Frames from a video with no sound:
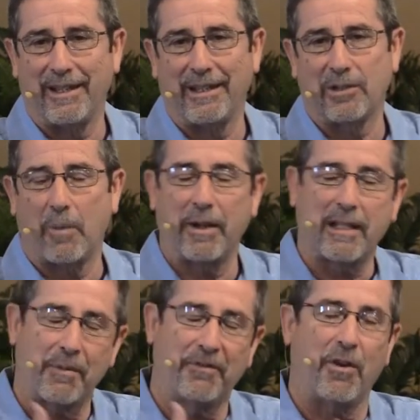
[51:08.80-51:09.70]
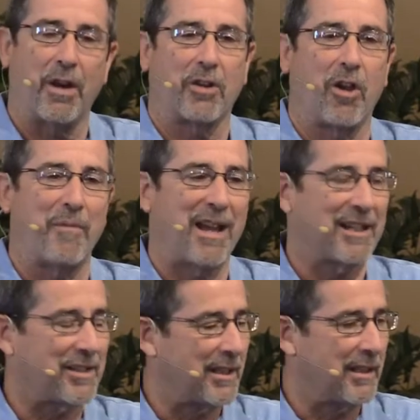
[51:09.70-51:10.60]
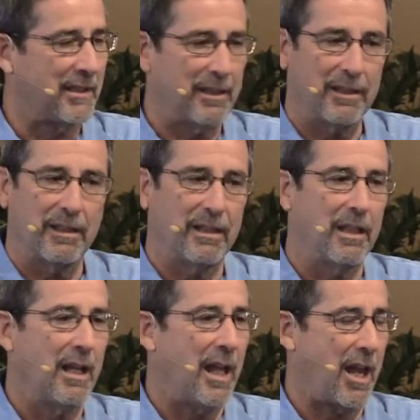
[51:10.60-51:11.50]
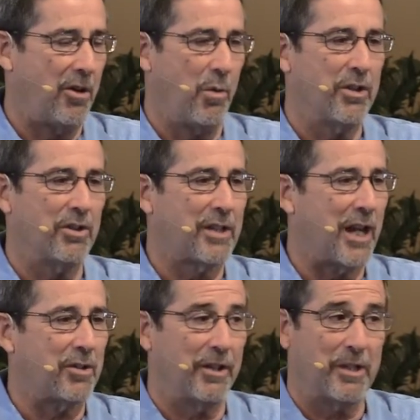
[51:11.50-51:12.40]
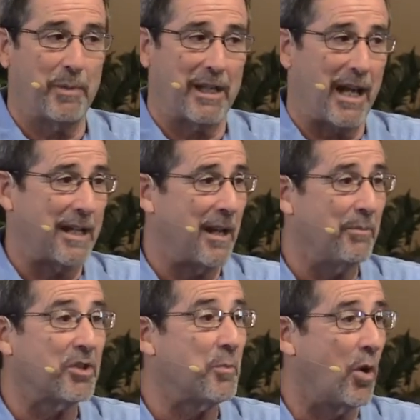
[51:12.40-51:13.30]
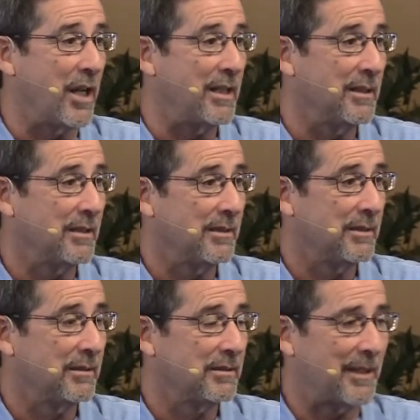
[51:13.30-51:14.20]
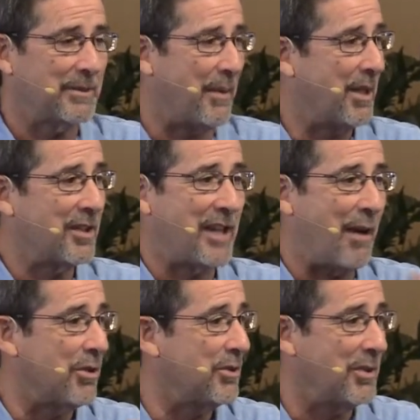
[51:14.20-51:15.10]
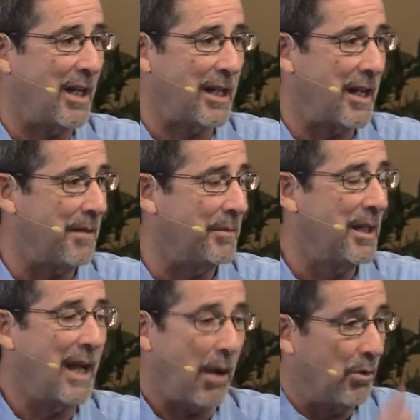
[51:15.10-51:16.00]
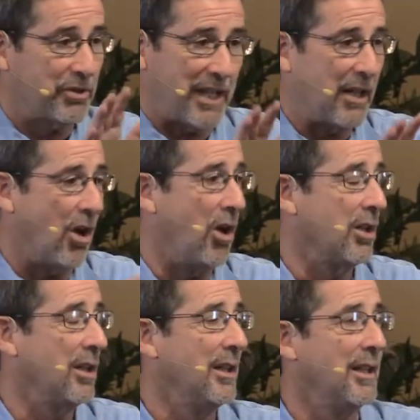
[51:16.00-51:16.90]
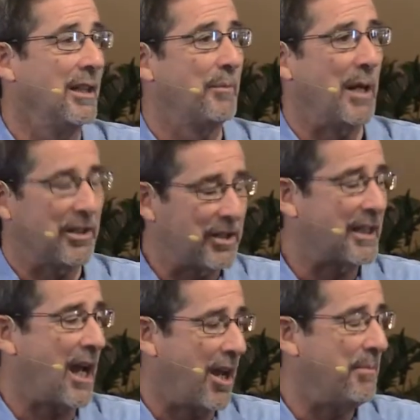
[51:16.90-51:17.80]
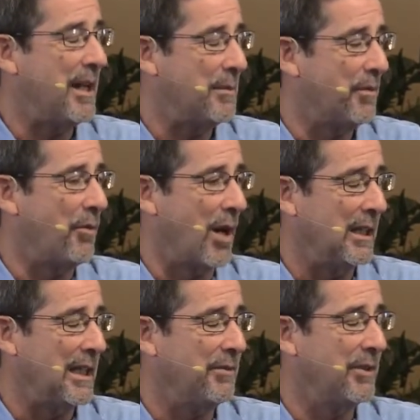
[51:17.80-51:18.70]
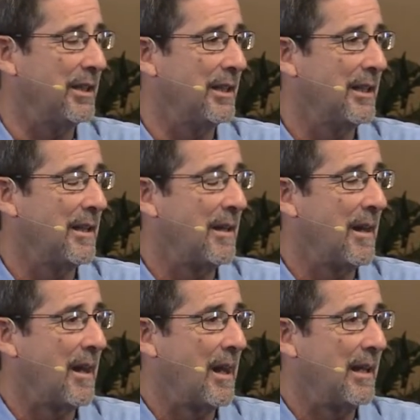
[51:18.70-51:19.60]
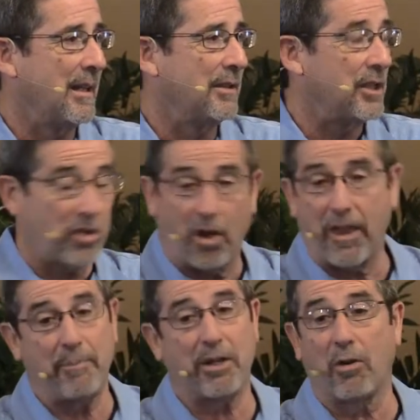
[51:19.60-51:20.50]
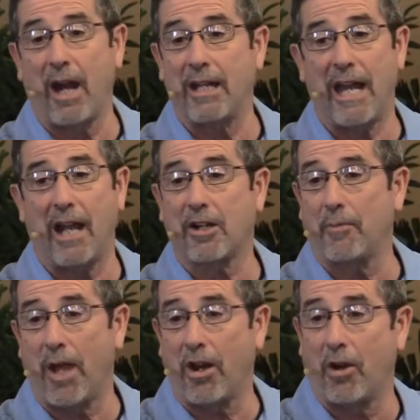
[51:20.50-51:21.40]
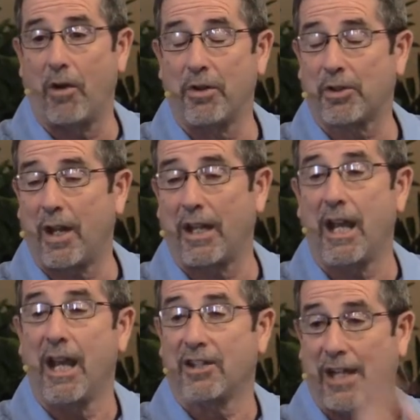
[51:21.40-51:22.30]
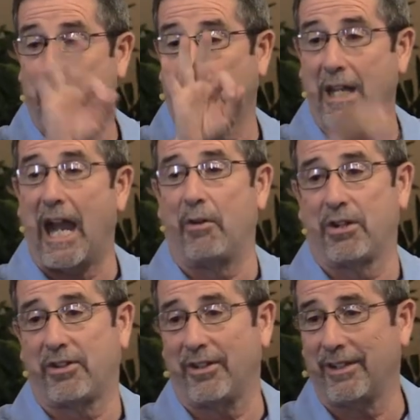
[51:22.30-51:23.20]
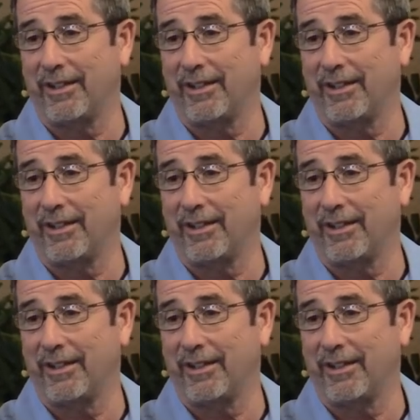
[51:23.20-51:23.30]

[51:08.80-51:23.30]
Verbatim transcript: So I picked up the phone. I called back. I said, I don't know what your schedule is, but can I come this morning? Sometime the next hour or two, can I come? I won't stay long, but I just think I ought to meet him before I leave. She said, Oh, that'd be great. Yeah, come right on over. So I did. Stayed three hours.